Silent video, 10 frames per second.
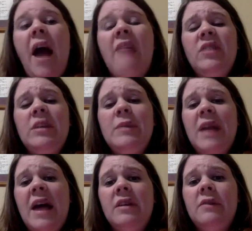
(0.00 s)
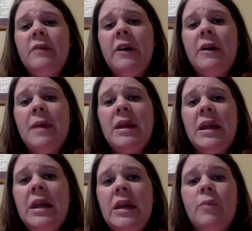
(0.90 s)
I haven't really been having very
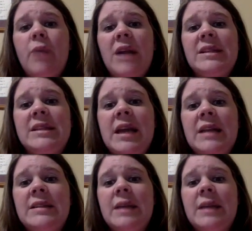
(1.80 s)
many Braxton Hicks.